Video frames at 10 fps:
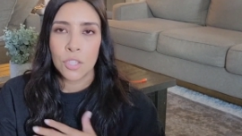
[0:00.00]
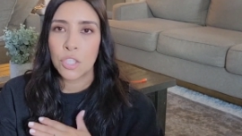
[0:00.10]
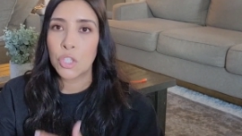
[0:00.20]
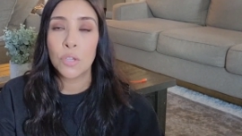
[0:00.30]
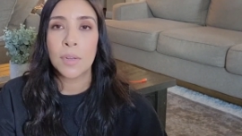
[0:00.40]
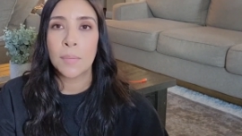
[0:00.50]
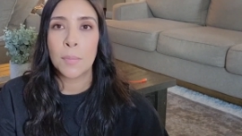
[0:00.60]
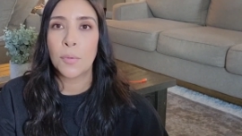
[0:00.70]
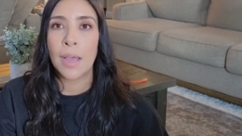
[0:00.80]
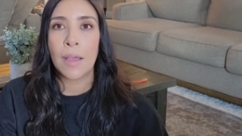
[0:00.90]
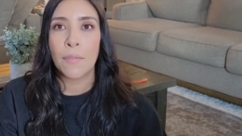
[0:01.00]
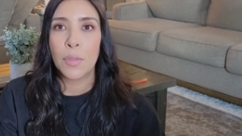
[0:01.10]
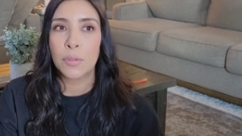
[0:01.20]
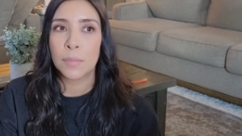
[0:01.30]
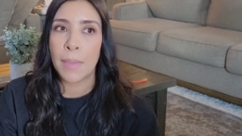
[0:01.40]
just too many people have
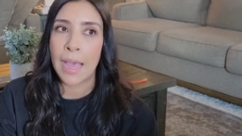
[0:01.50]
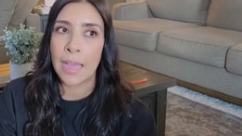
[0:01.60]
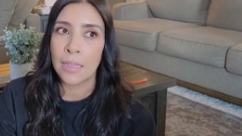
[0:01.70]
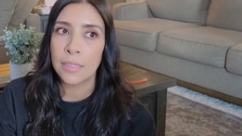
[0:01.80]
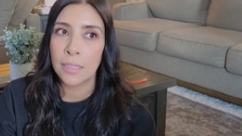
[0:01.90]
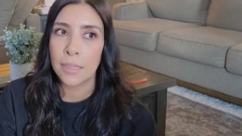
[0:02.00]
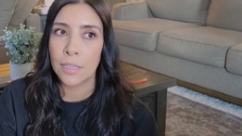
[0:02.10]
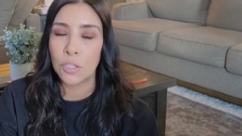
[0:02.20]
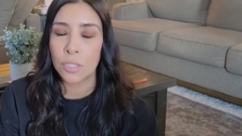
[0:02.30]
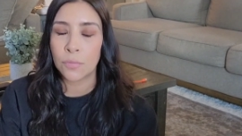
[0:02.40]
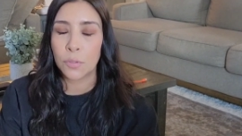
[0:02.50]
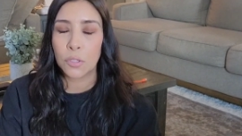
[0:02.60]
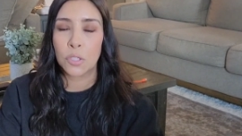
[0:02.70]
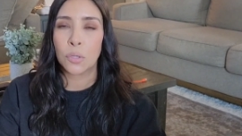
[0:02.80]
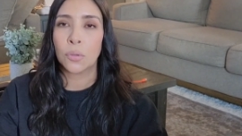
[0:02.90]
those bags and they just feel
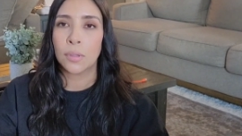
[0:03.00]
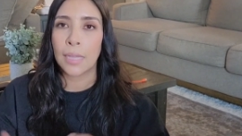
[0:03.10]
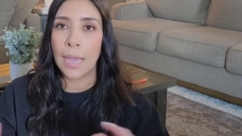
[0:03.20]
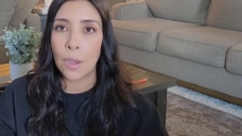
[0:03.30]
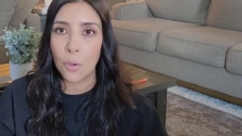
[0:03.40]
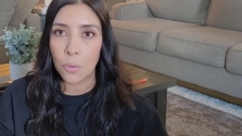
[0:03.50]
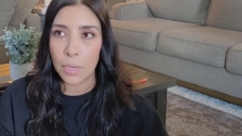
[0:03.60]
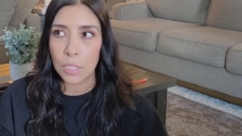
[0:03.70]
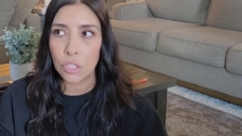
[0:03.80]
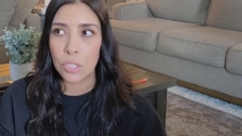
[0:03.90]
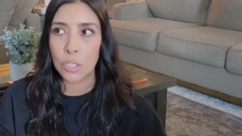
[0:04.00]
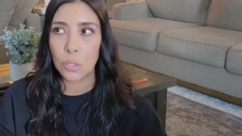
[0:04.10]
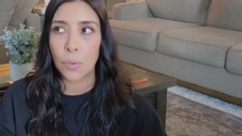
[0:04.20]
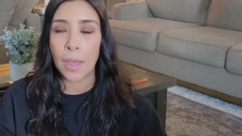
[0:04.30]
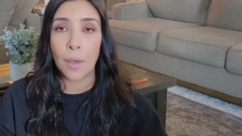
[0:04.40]
so loud and just
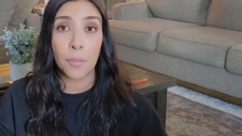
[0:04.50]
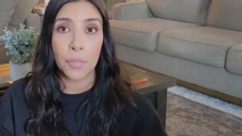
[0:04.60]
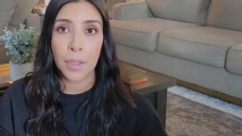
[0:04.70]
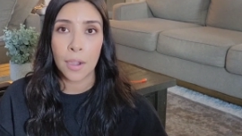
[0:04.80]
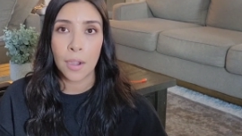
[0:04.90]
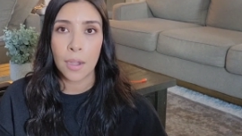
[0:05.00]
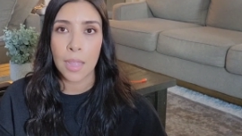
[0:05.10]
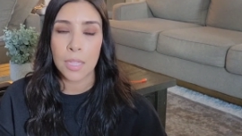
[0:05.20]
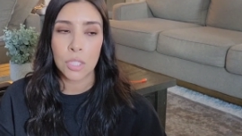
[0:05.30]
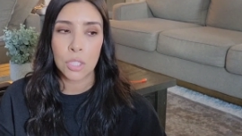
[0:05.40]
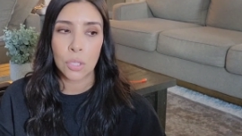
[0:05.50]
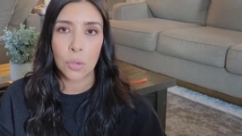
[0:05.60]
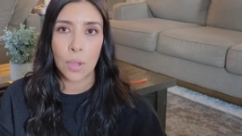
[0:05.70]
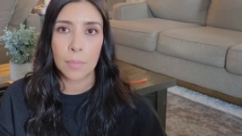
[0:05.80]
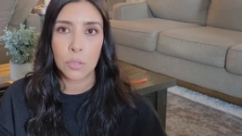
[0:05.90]
so out there. And
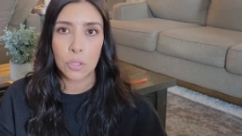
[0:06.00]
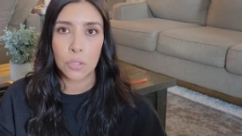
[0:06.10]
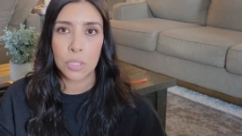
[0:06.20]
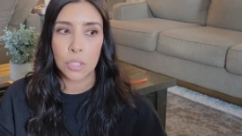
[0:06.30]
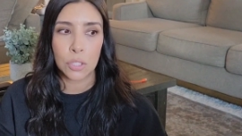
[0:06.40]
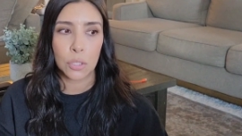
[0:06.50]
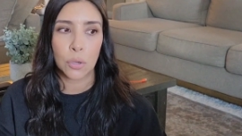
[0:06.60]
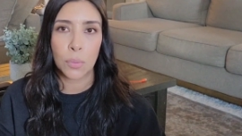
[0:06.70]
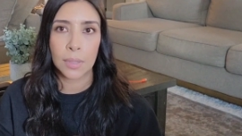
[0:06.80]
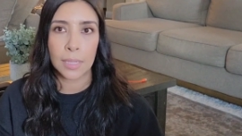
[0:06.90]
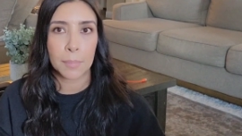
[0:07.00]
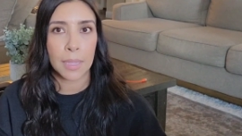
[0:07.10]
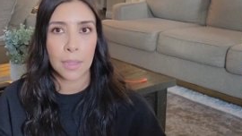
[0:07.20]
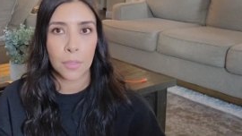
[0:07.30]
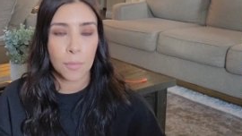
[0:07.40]
so I'm choosing to go with like
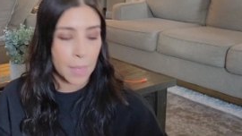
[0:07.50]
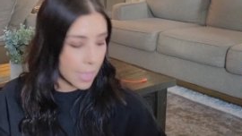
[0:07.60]
my other